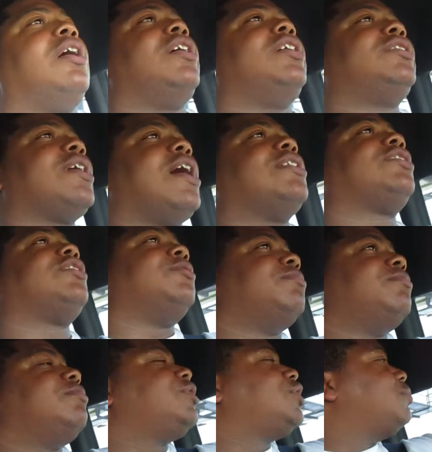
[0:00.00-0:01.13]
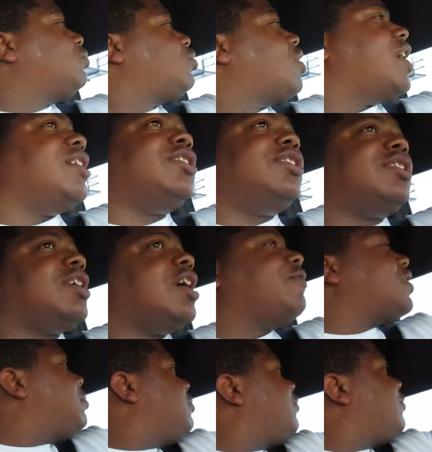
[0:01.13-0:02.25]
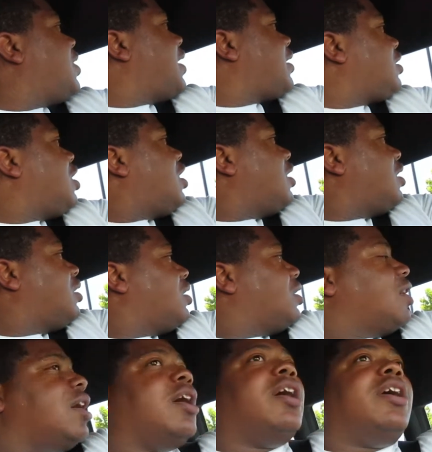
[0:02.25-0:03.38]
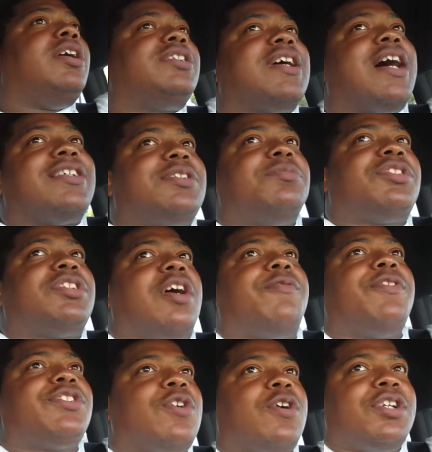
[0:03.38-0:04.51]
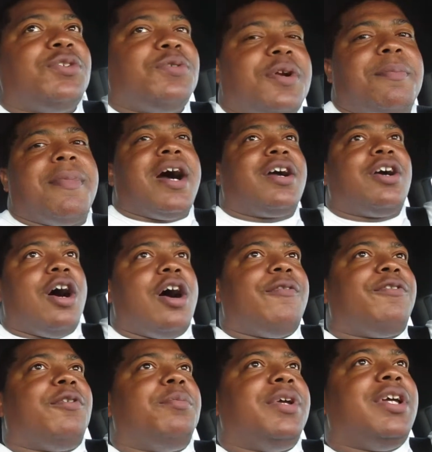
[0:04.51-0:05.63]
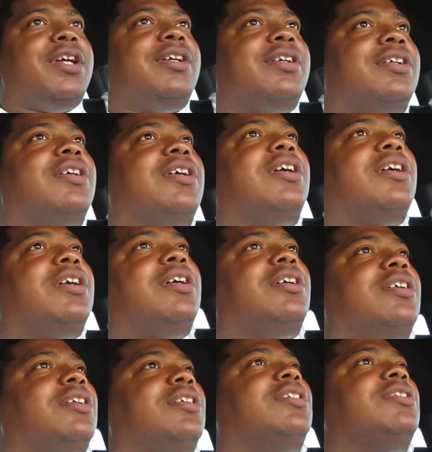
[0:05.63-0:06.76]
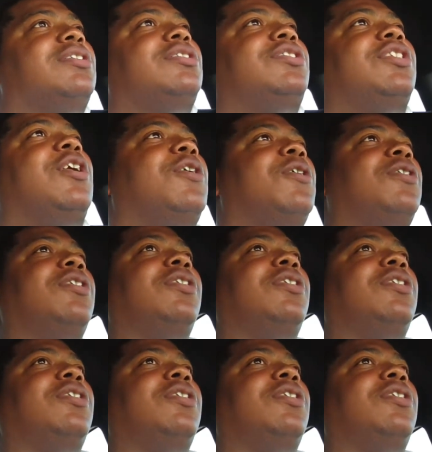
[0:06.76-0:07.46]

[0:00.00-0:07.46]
he's got some some crazy stuff coming for that car. He's got some stuff he's gonna do to my car for me. So,